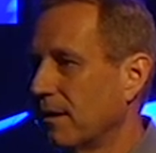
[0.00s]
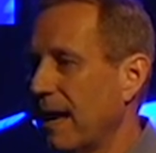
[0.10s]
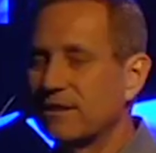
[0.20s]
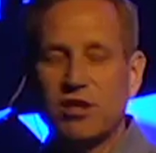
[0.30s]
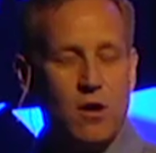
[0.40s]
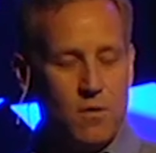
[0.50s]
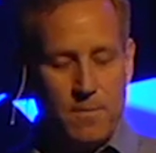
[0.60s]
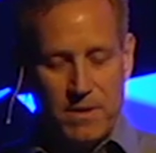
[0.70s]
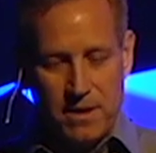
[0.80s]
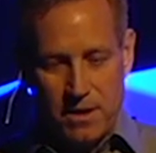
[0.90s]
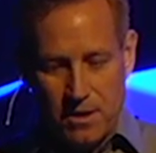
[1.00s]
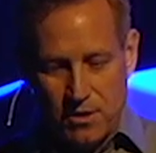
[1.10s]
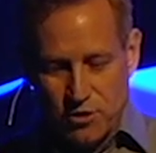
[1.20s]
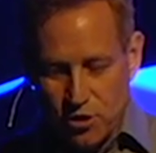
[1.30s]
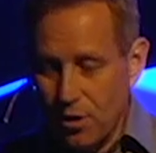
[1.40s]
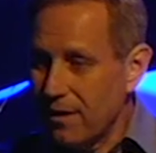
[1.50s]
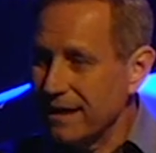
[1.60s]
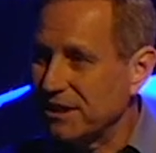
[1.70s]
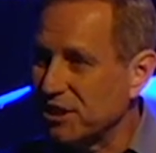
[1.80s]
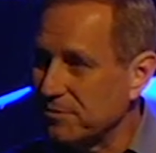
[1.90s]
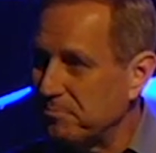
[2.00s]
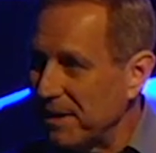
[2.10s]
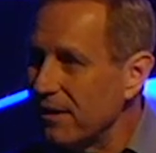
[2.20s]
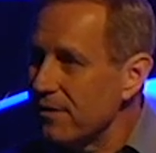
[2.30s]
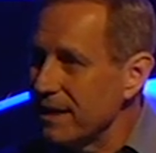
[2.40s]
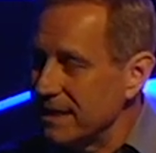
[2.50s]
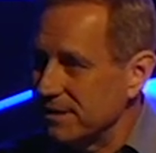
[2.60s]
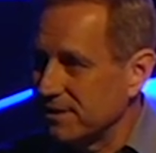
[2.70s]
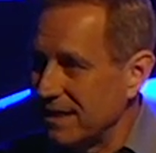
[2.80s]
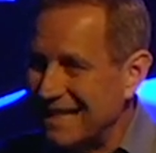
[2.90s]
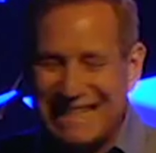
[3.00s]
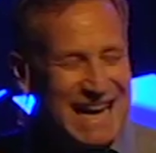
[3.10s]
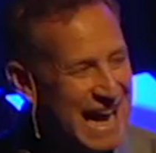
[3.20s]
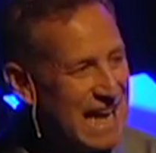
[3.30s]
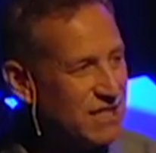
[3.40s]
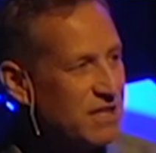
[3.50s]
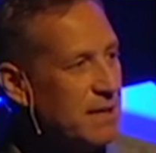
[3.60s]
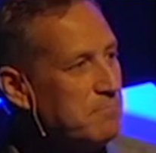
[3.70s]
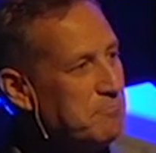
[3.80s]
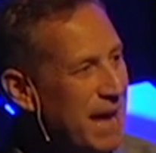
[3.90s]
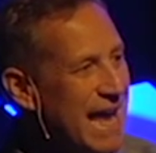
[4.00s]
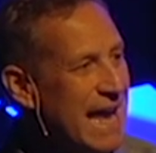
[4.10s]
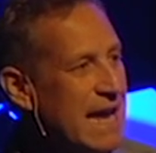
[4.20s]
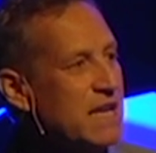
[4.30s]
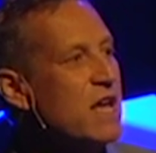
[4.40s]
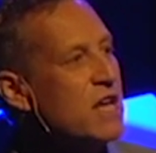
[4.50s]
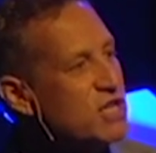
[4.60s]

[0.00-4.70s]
And so you are experiencing constant pain,